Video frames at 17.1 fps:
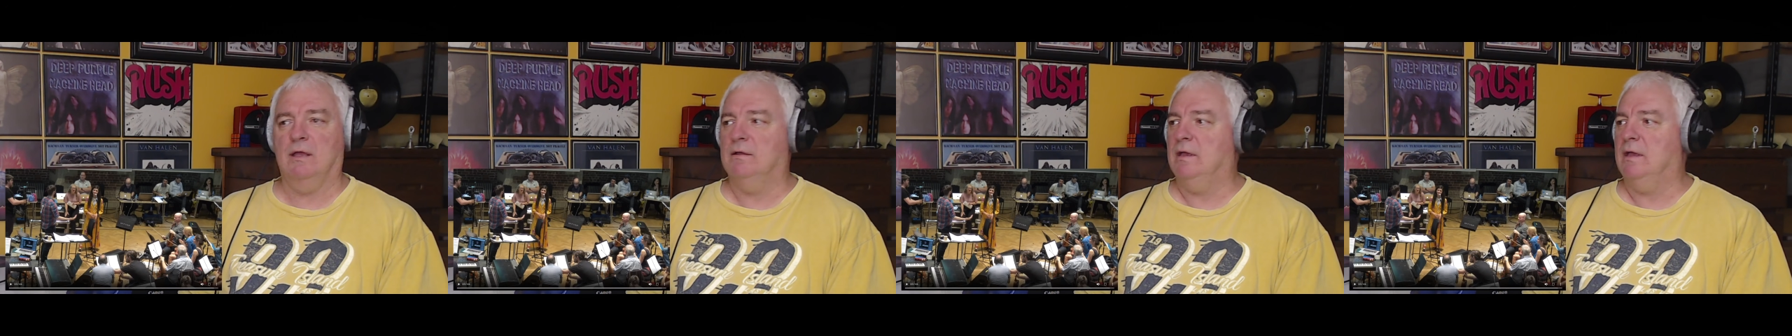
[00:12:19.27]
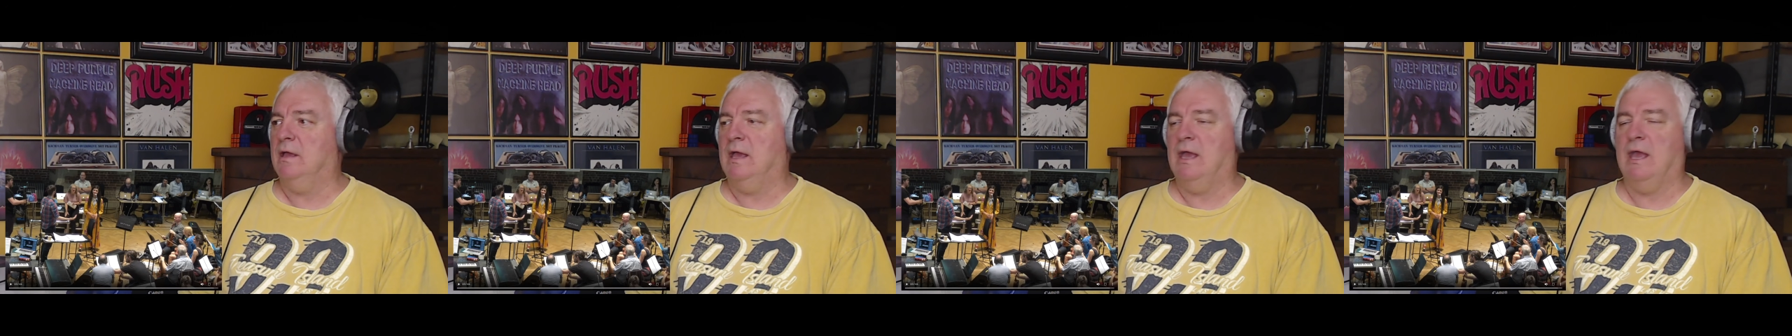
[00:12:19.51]

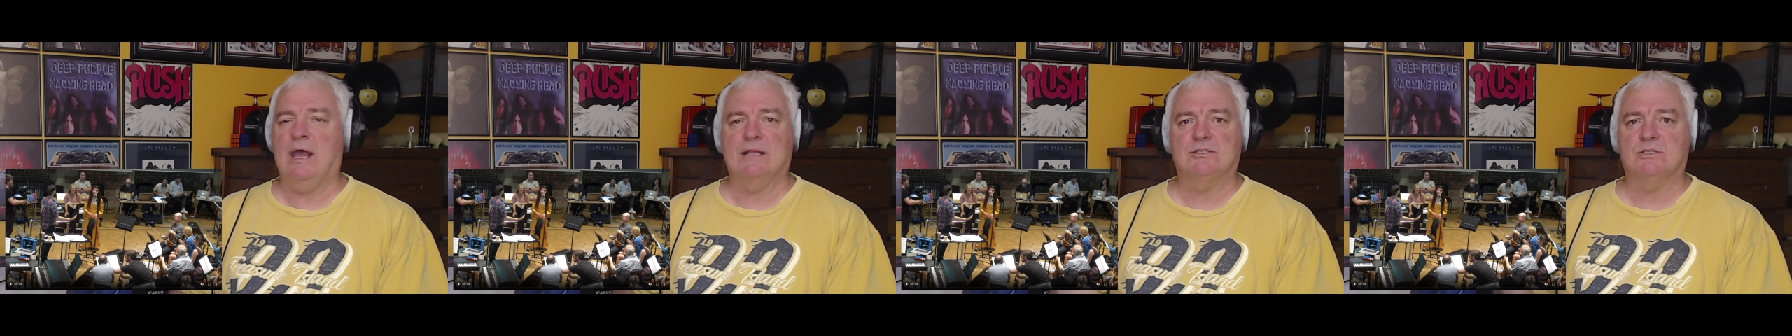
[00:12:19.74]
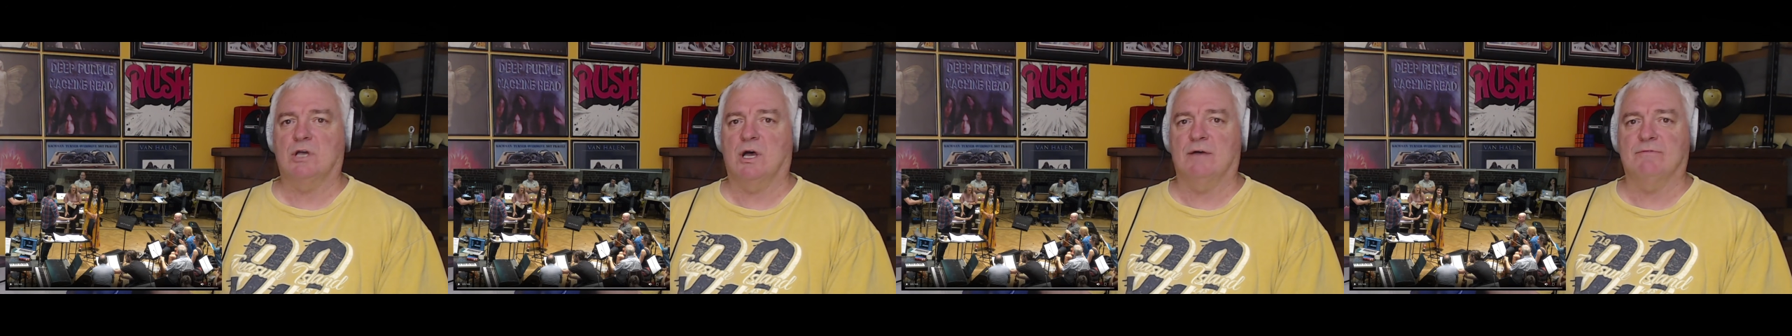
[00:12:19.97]

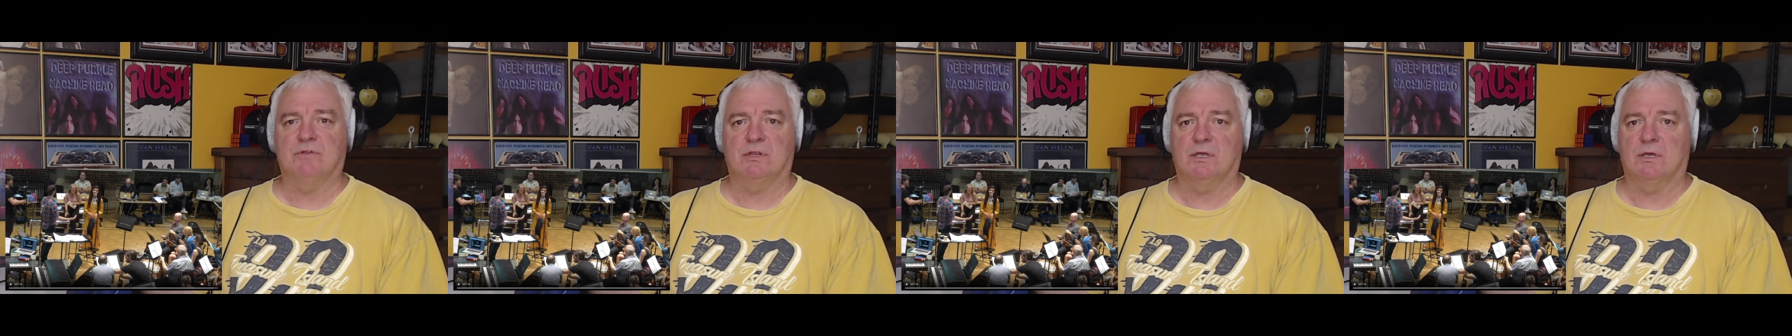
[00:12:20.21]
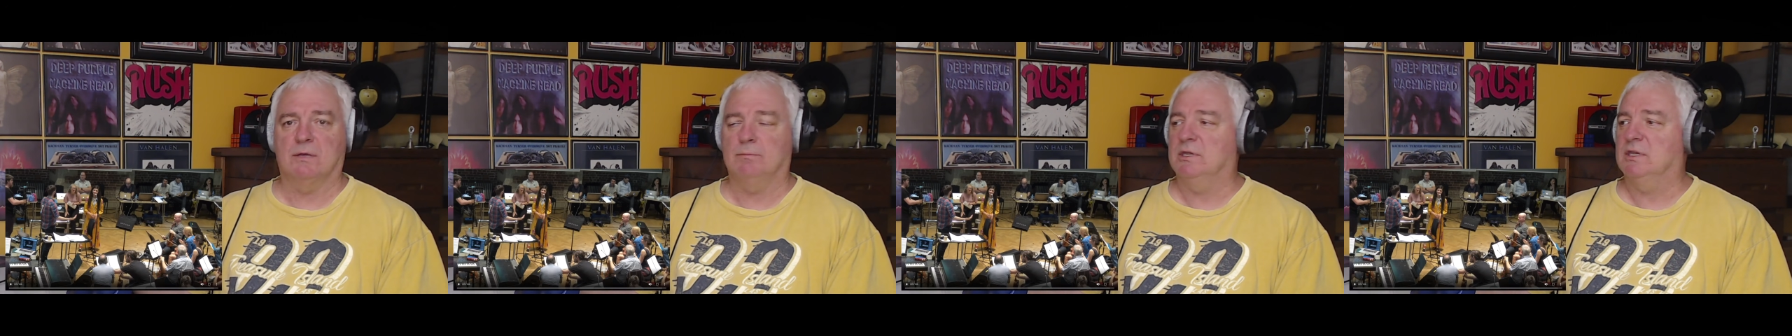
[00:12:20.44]
hats off to
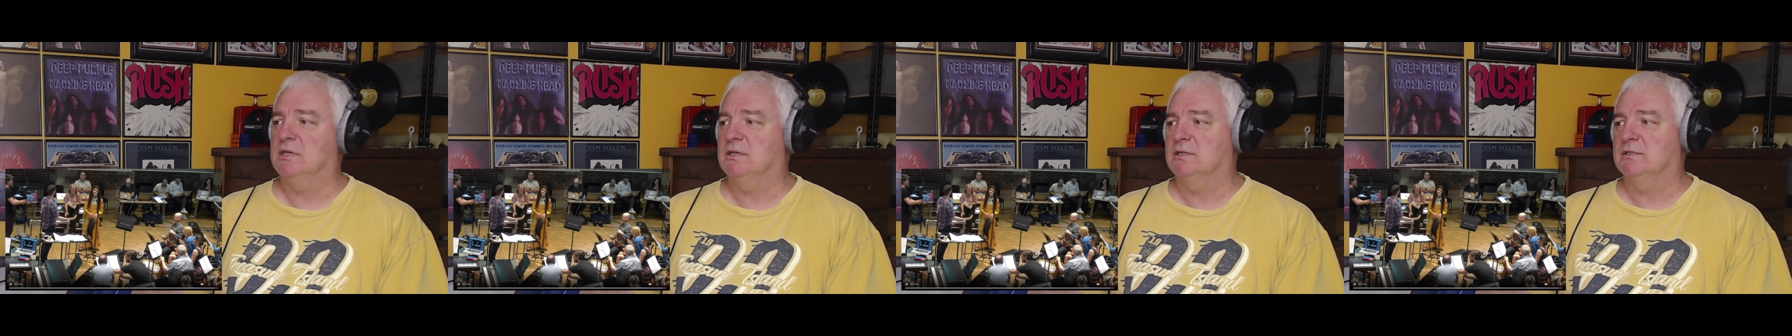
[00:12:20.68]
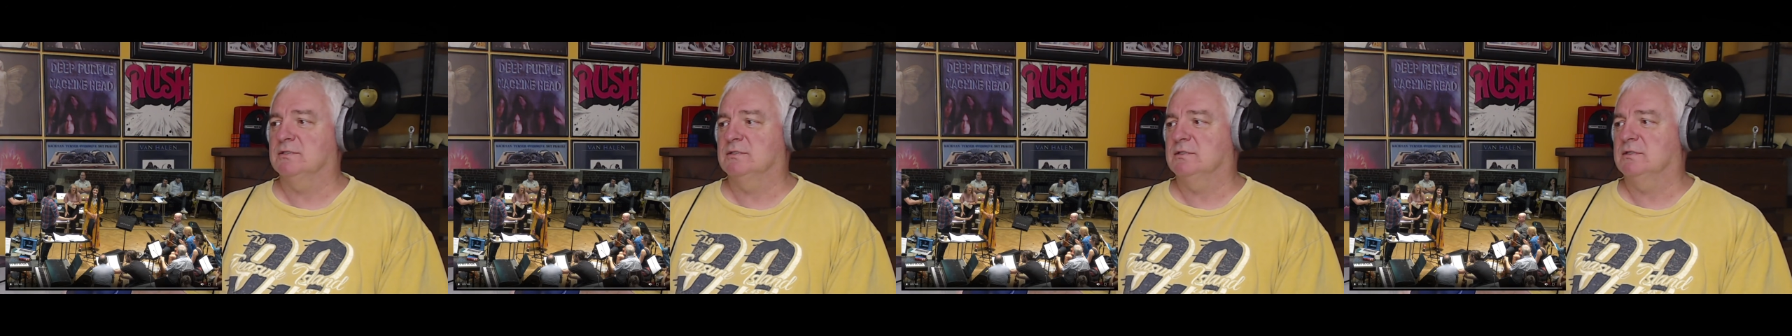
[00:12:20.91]
them
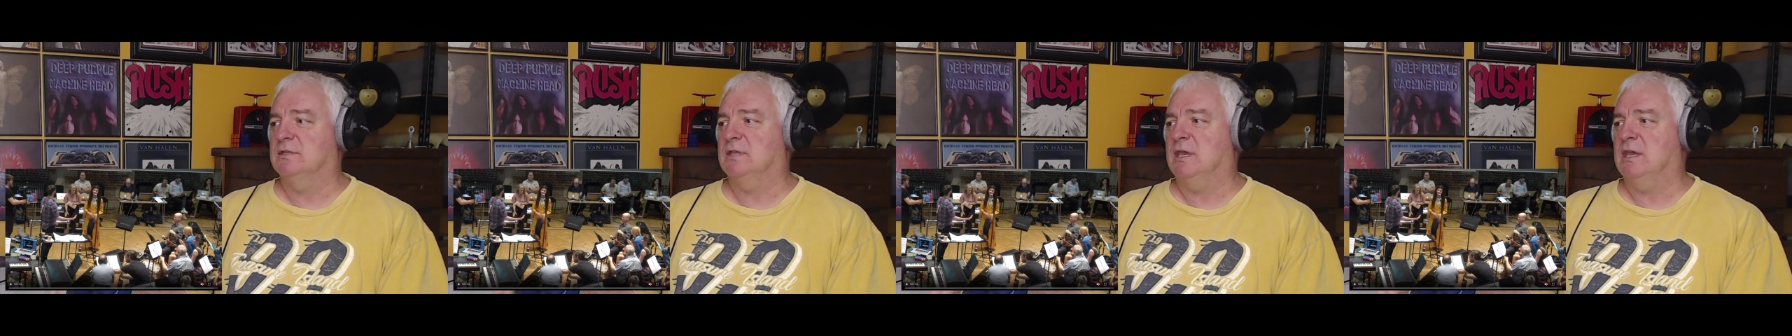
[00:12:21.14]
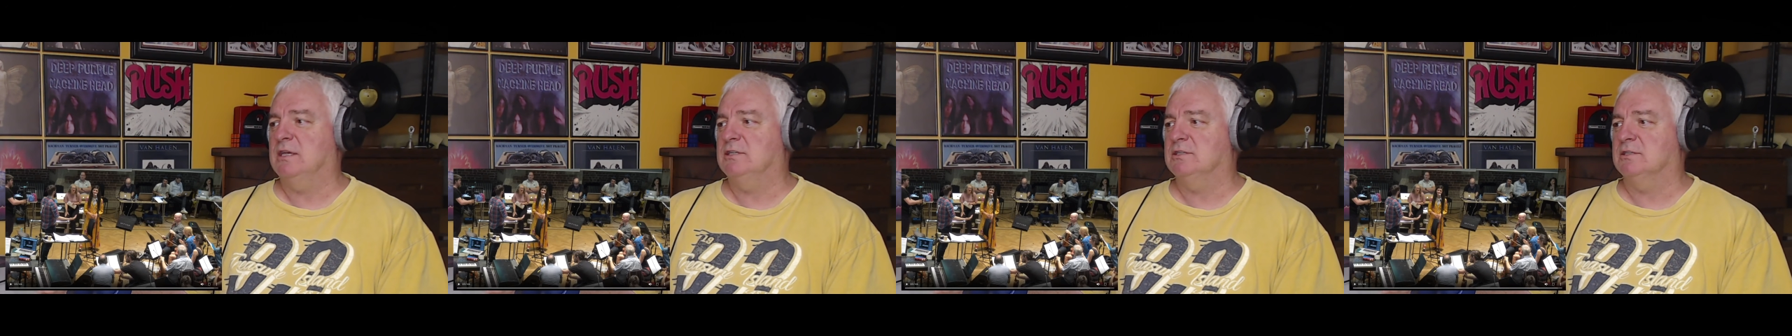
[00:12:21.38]
because
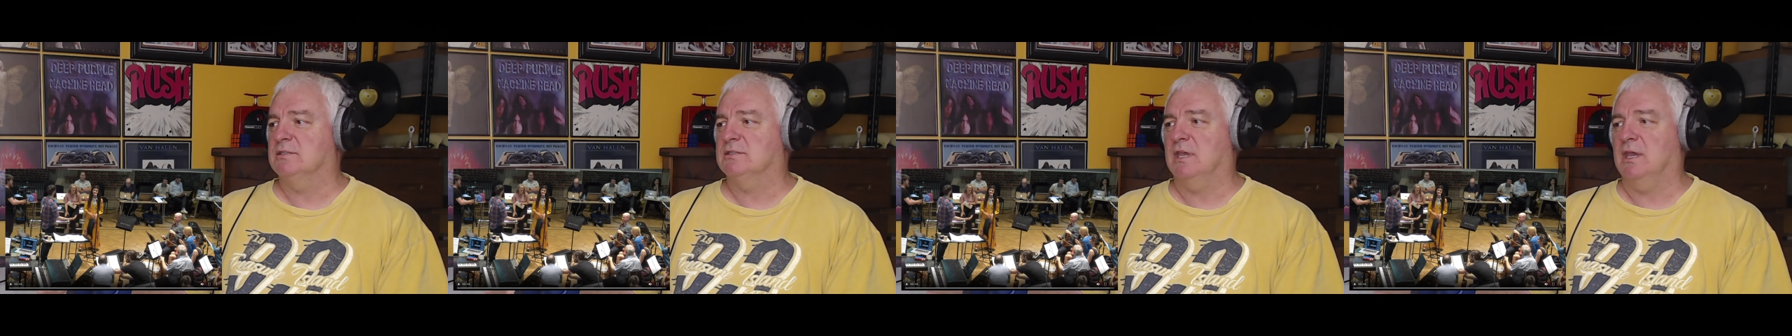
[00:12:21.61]
they just